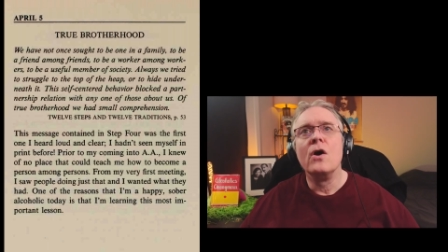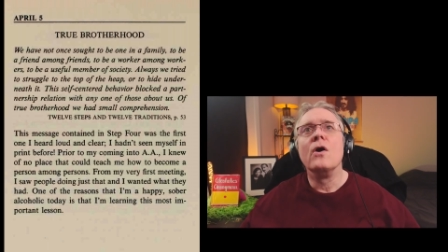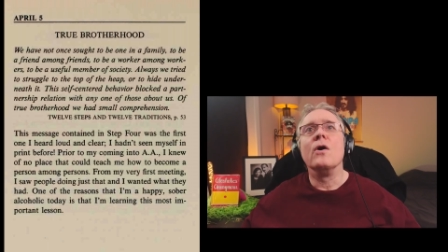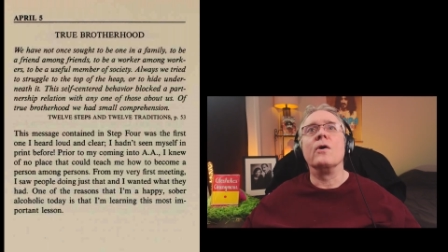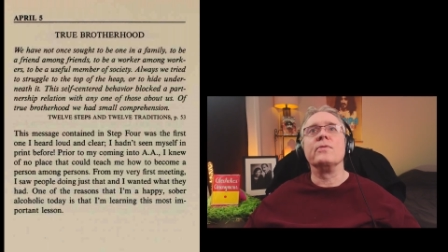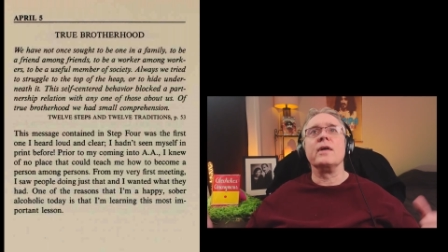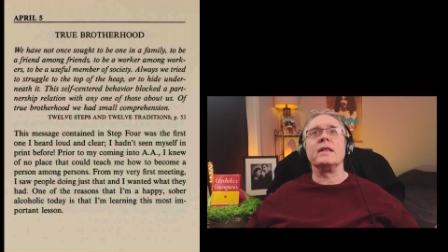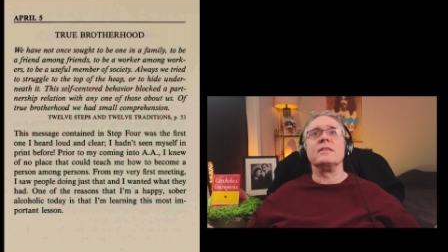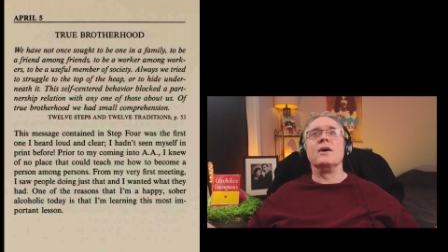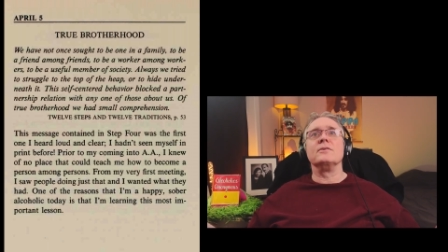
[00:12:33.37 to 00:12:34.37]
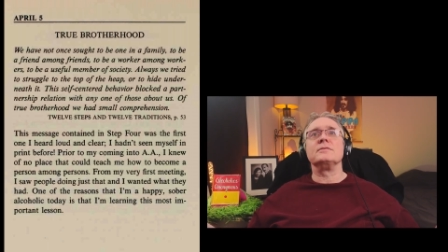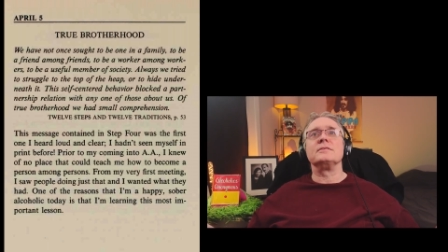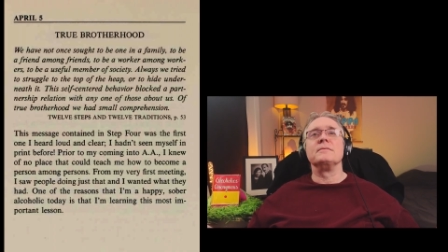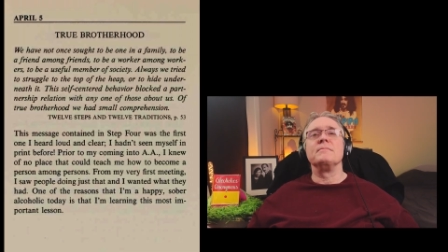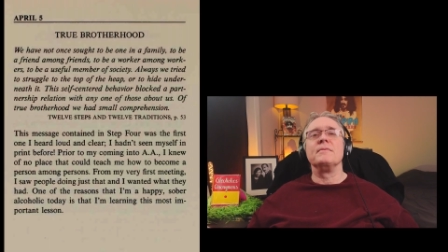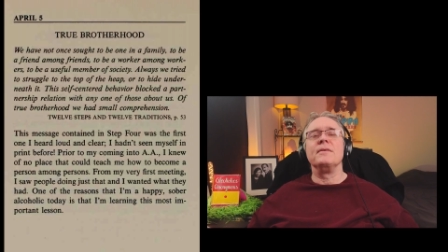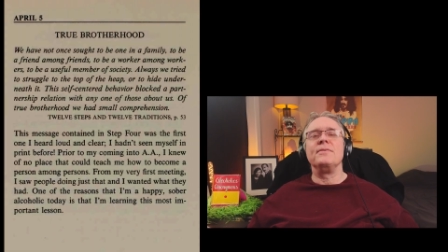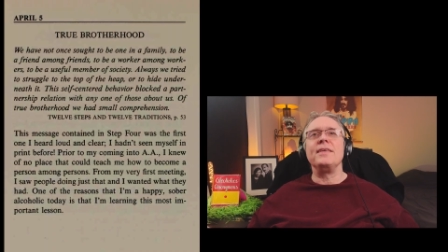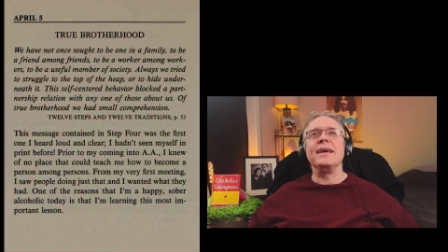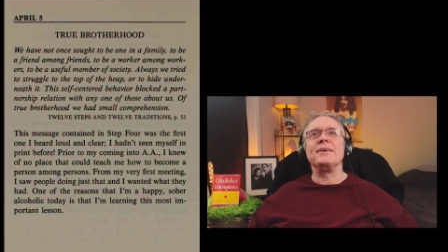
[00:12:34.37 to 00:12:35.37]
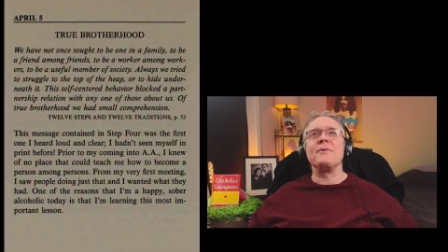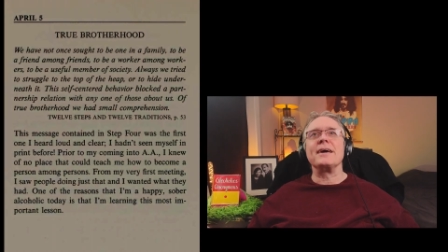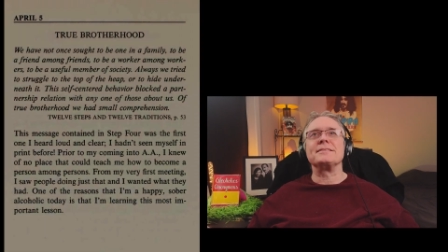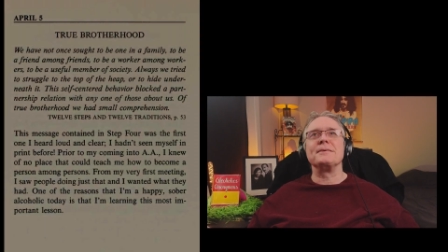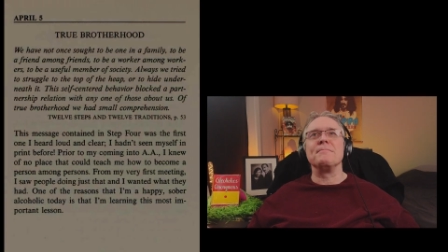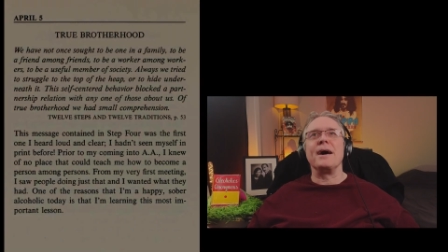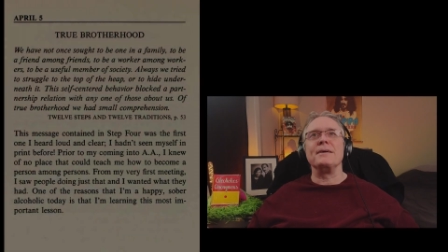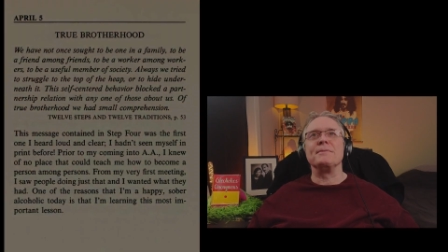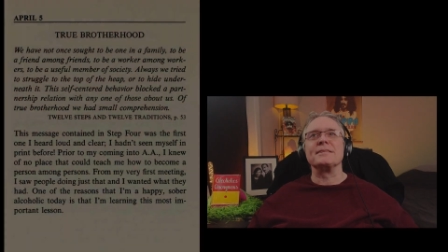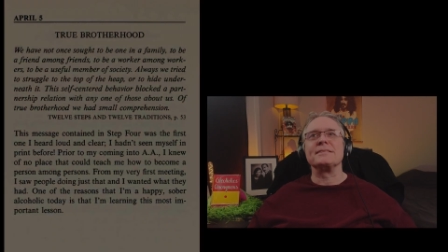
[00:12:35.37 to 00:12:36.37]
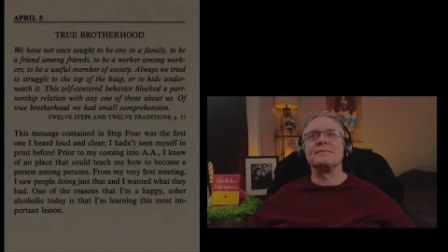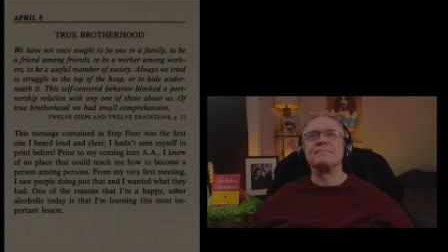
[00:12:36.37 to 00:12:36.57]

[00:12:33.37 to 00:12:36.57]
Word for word: On that note, thank you, ex imbibers.